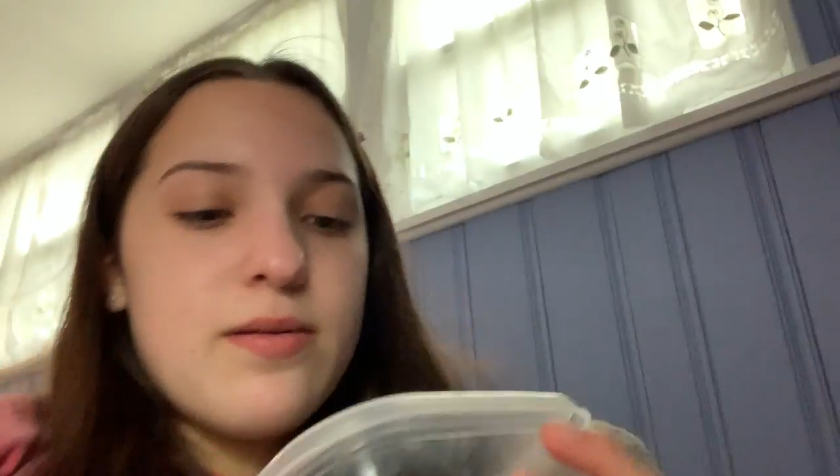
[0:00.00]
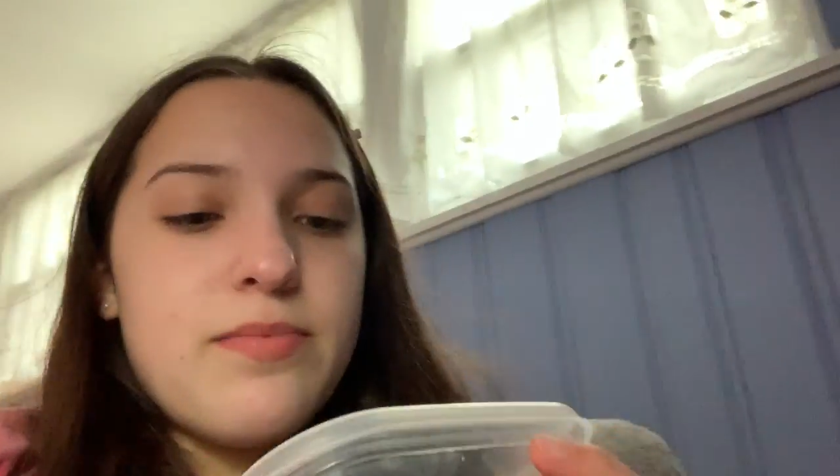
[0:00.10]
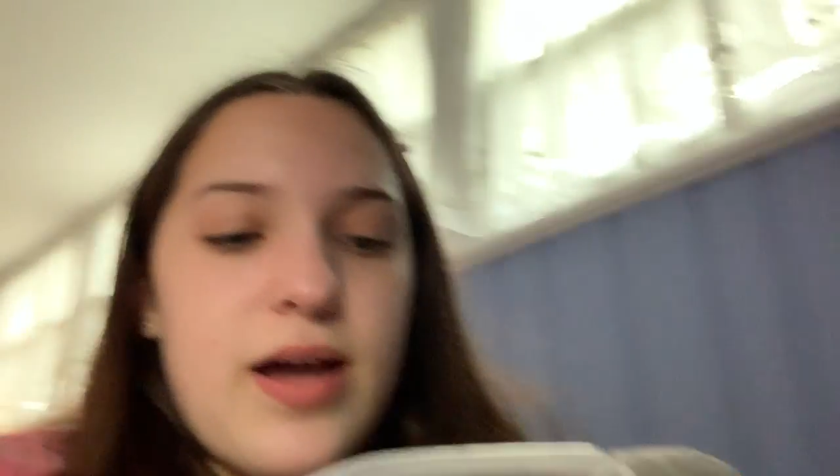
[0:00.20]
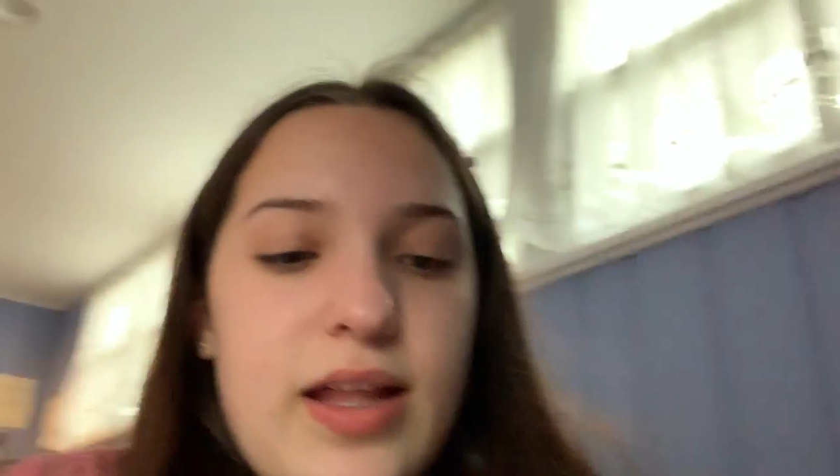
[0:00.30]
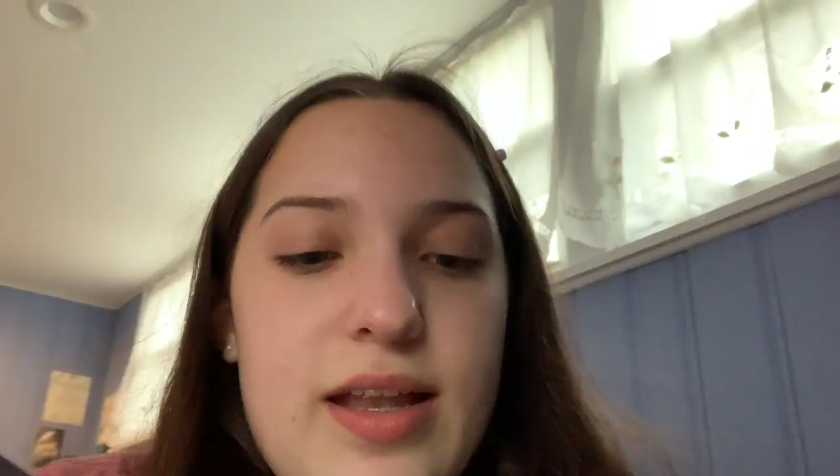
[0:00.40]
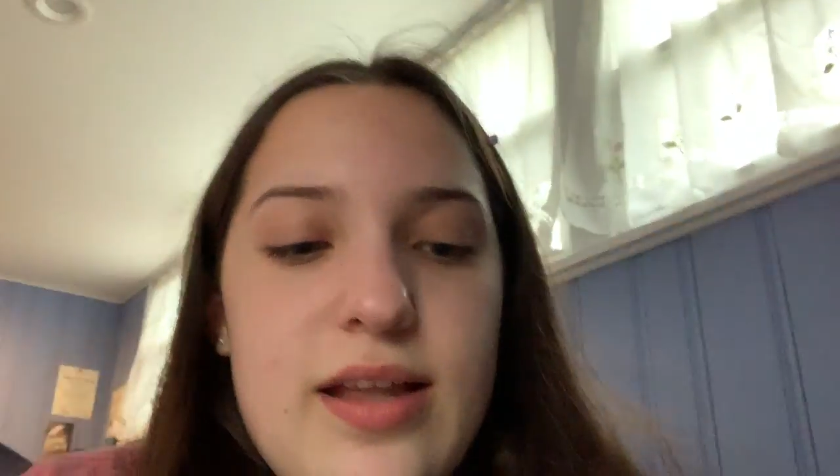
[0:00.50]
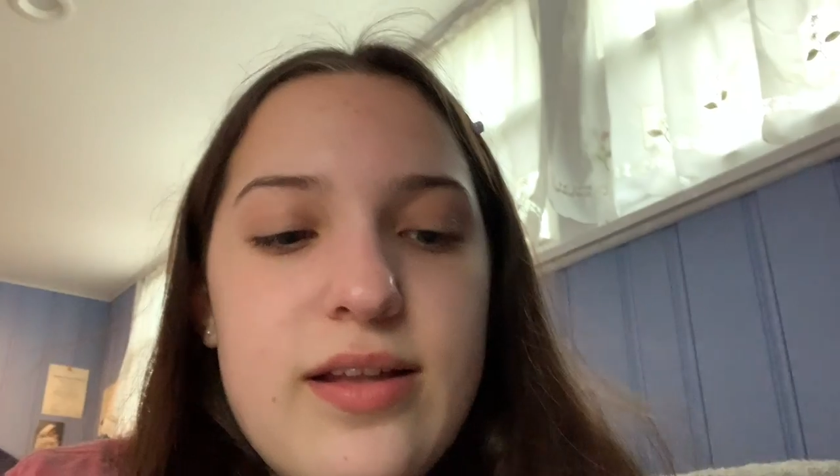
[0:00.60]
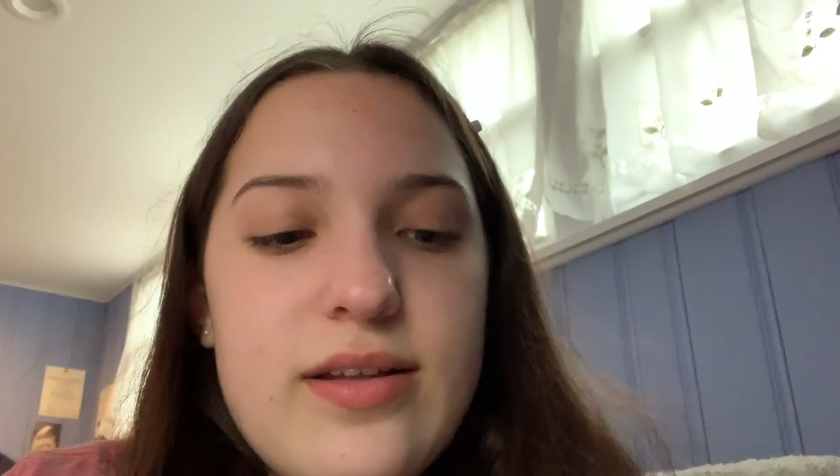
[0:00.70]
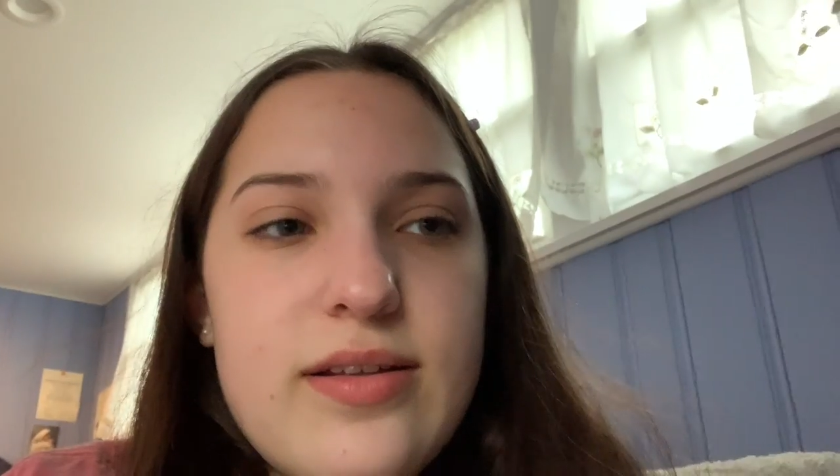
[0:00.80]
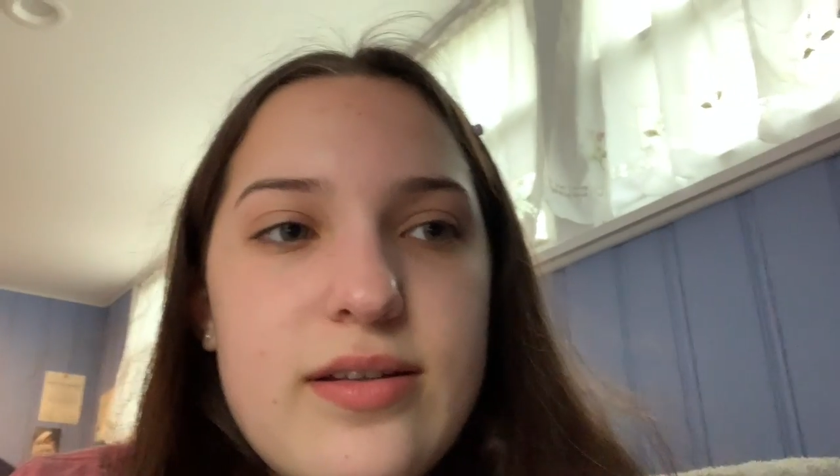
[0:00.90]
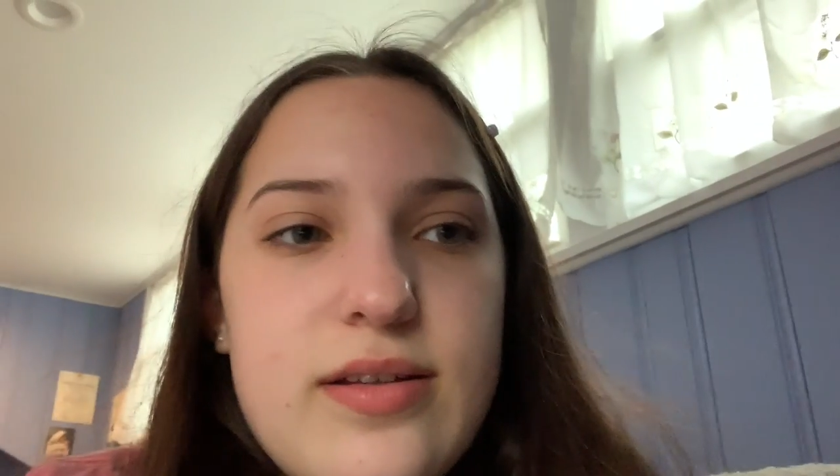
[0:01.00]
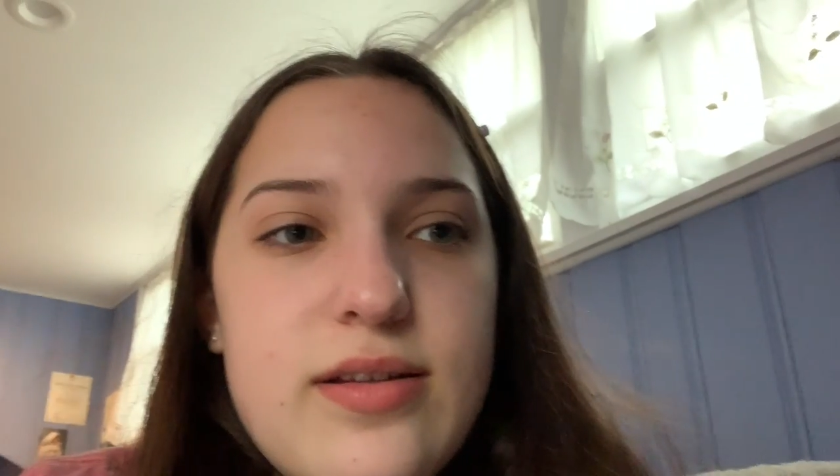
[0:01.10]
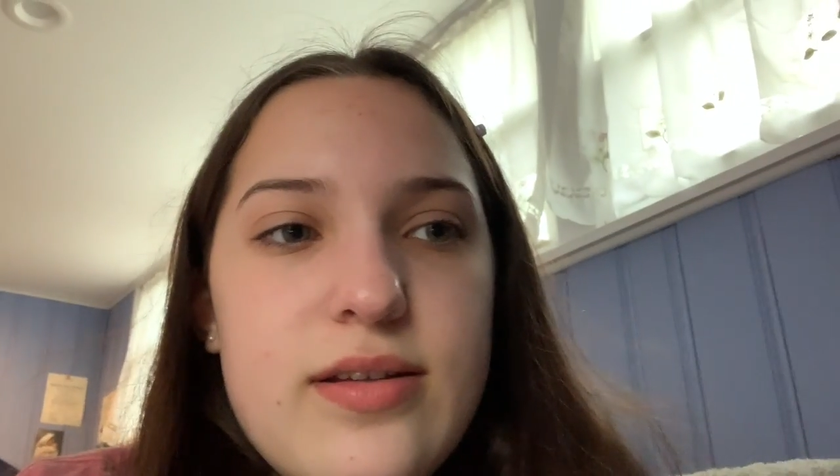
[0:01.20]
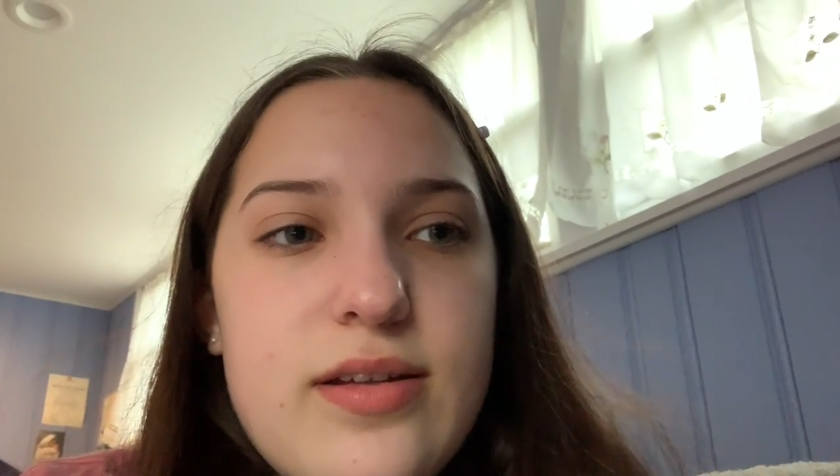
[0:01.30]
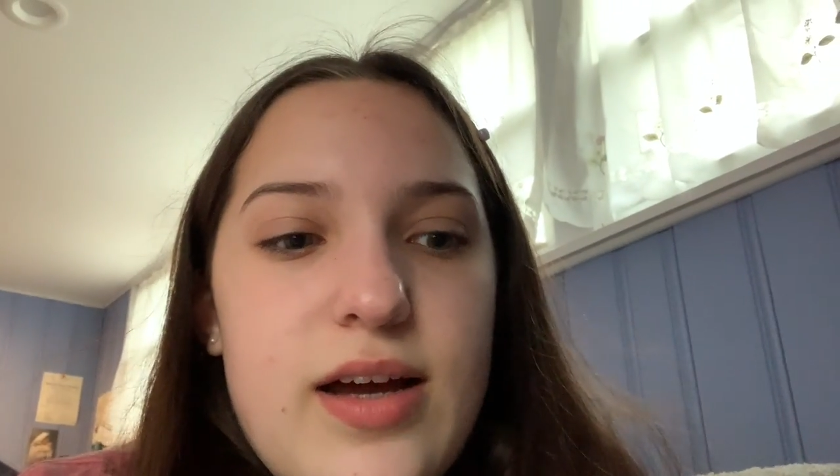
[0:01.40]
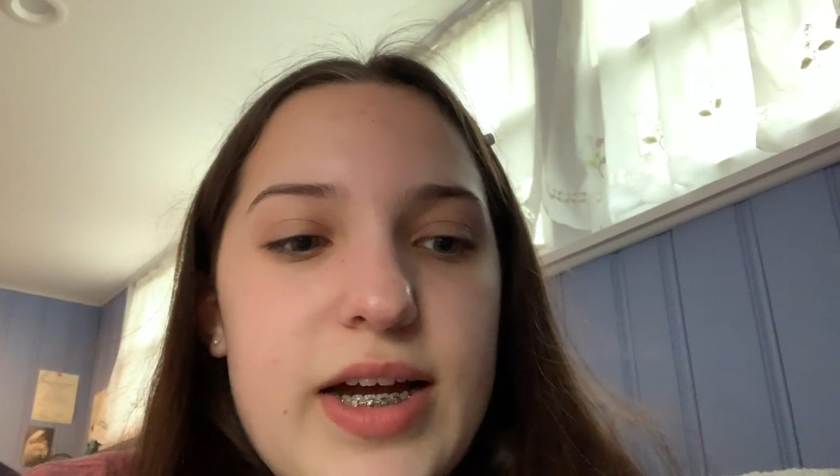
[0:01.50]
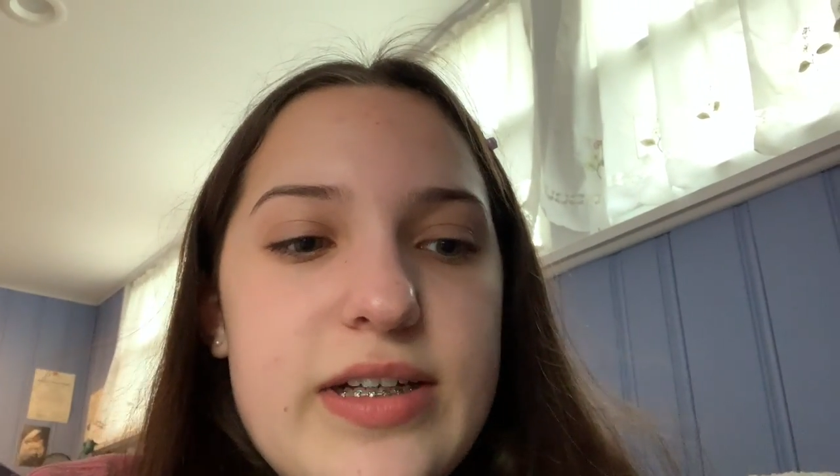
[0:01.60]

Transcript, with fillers: but I